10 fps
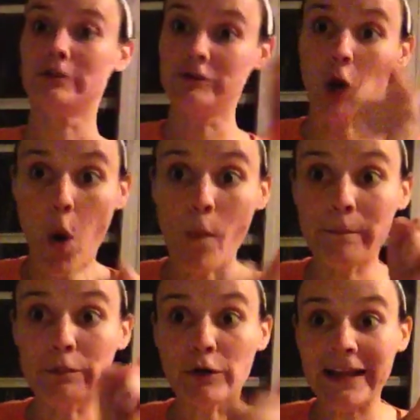
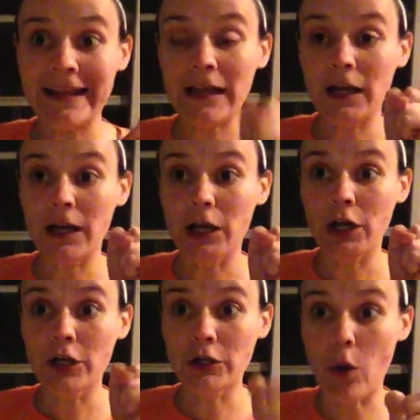Don't bring
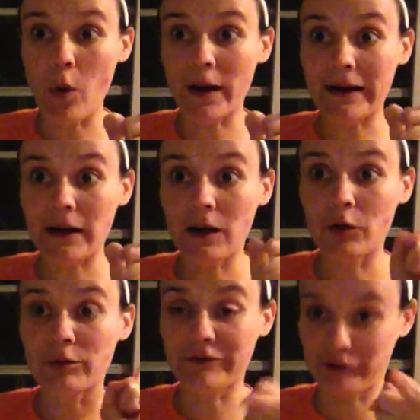your
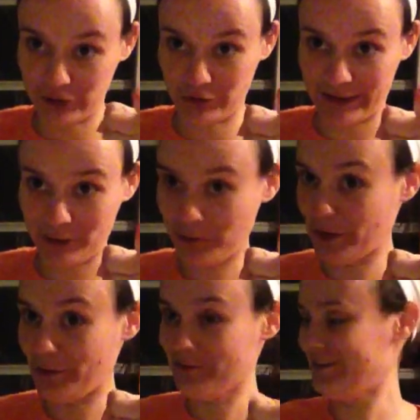refrigerator,
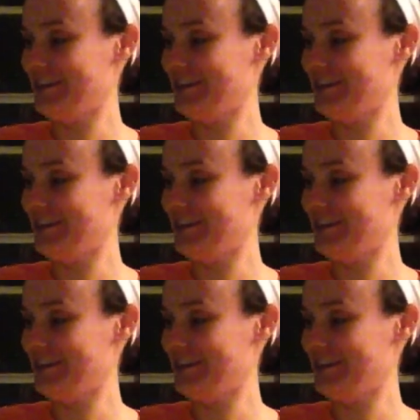though.